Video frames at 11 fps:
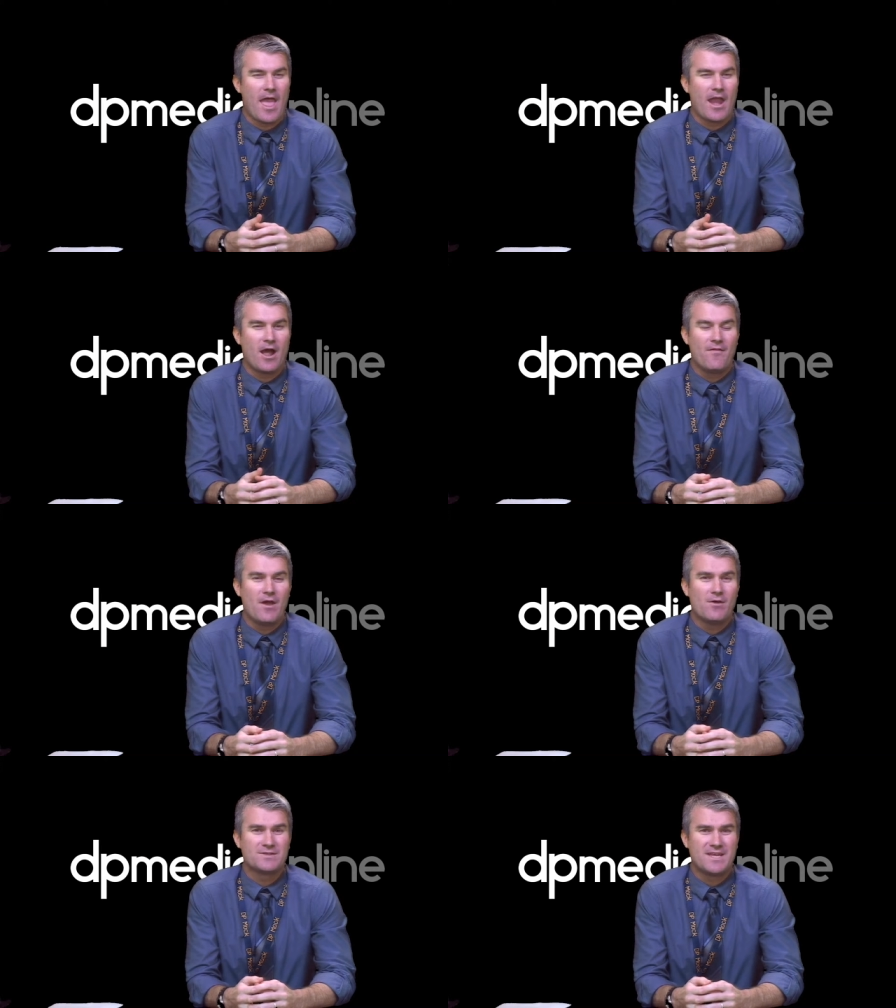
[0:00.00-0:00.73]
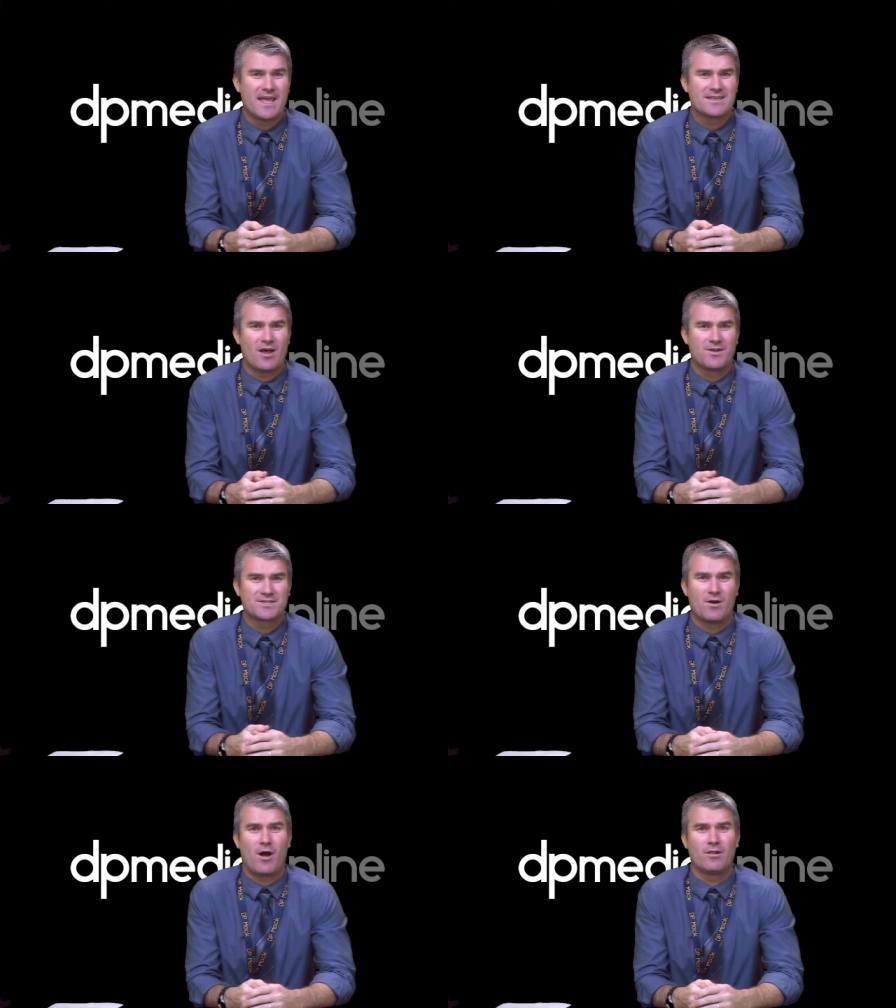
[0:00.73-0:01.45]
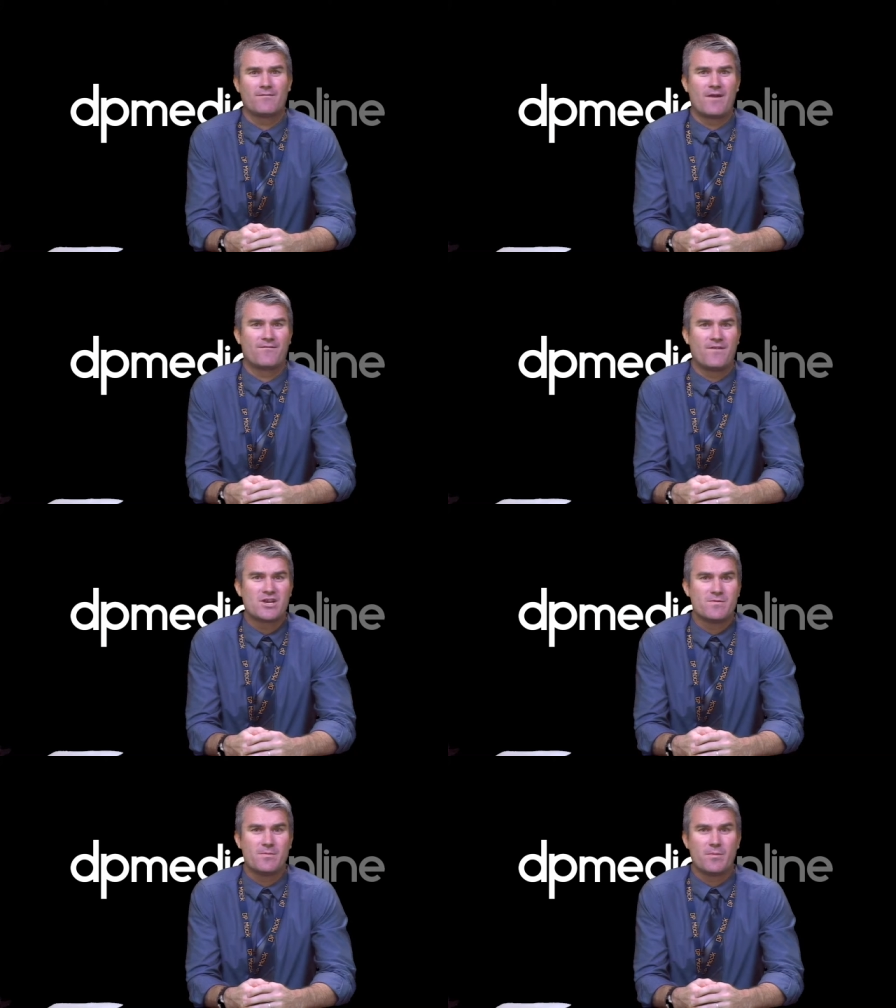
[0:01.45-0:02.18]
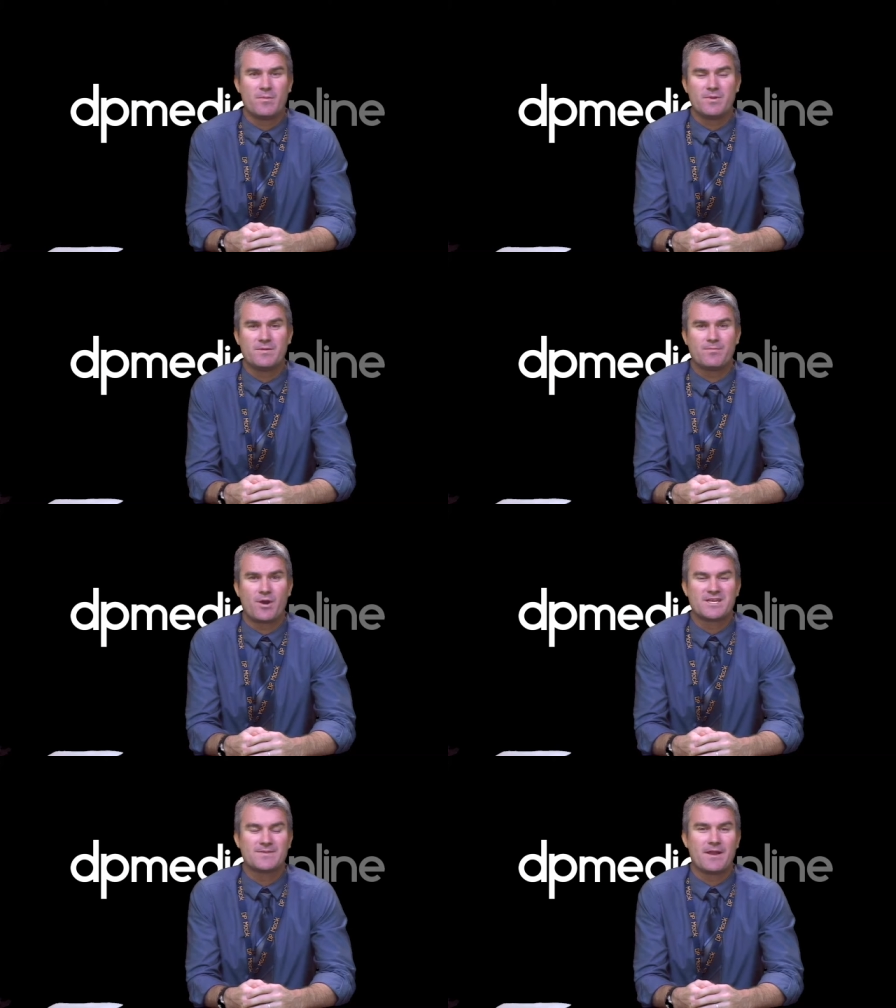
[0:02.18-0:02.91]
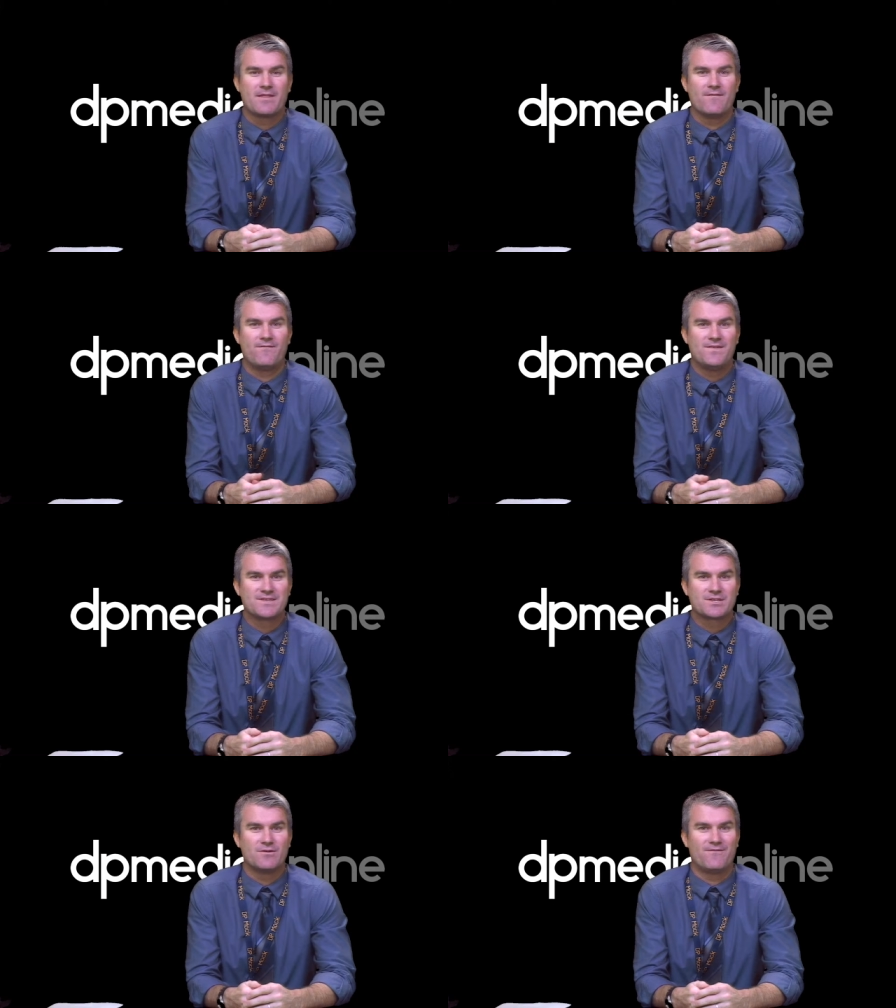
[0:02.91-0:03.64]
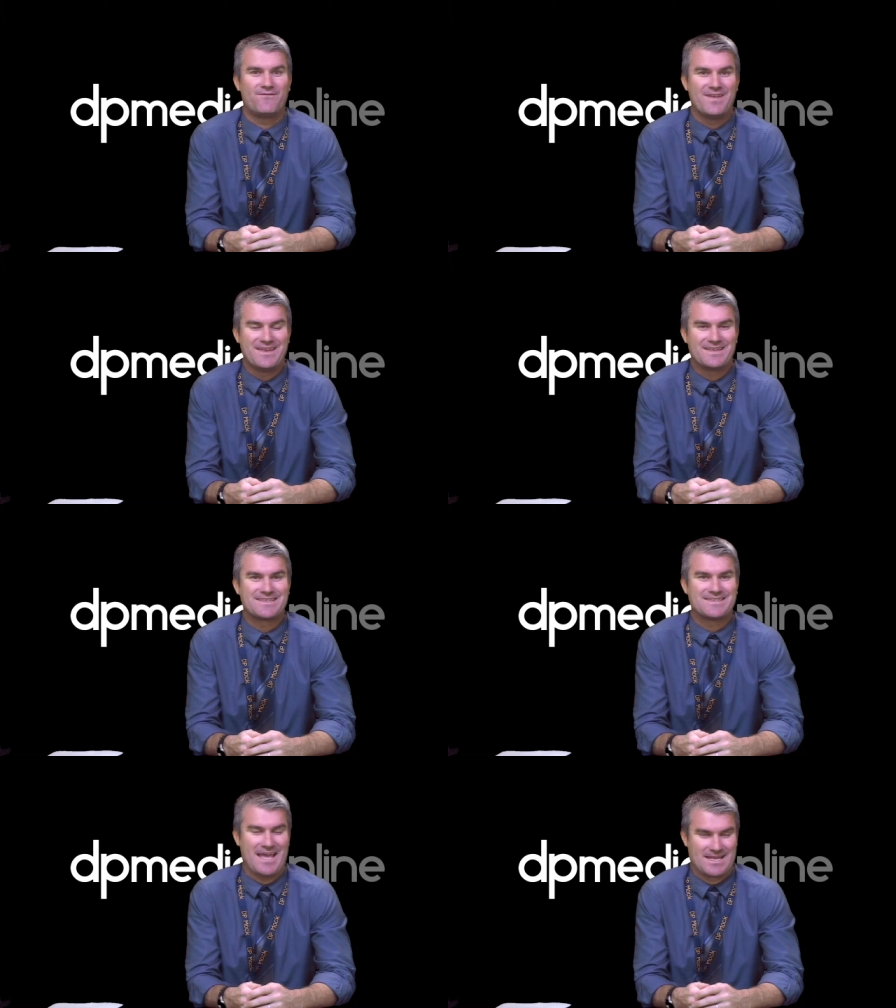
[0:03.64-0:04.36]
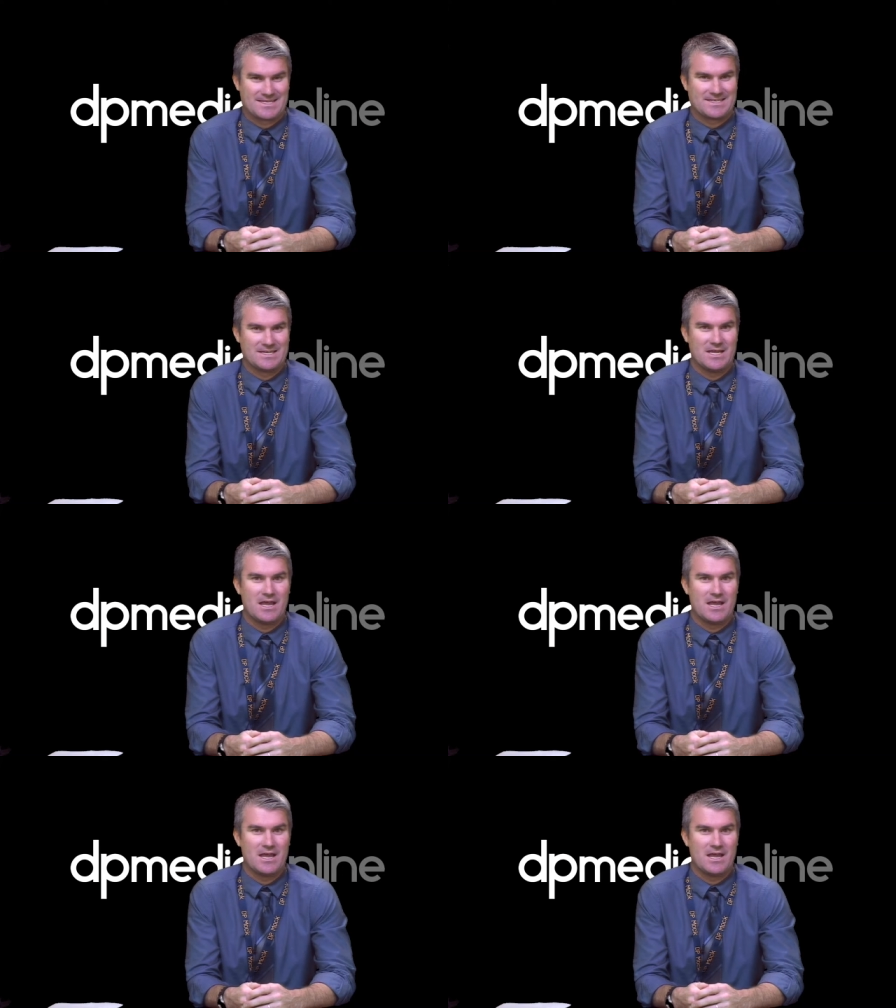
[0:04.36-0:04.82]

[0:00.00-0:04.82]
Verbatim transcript: And on those days, also all of our freshmen will be participating in the physical fitness test.